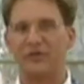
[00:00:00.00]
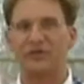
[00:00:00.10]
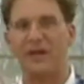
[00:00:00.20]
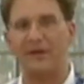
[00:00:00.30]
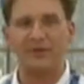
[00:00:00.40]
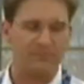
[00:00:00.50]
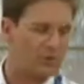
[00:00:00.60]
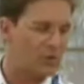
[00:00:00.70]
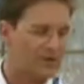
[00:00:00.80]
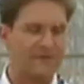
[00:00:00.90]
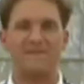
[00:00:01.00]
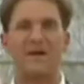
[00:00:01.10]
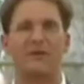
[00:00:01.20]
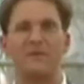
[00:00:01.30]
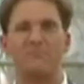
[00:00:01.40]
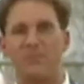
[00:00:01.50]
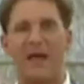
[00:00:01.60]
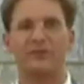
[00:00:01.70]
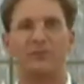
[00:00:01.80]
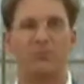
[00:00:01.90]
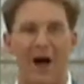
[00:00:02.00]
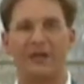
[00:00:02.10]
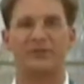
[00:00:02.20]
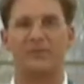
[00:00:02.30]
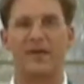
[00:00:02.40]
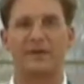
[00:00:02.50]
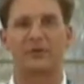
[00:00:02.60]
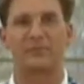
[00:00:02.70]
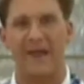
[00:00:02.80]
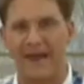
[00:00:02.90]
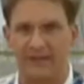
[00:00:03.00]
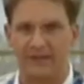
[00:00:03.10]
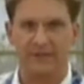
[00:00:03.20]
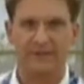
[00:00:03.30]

the champ can be one of the very best pasta makers made.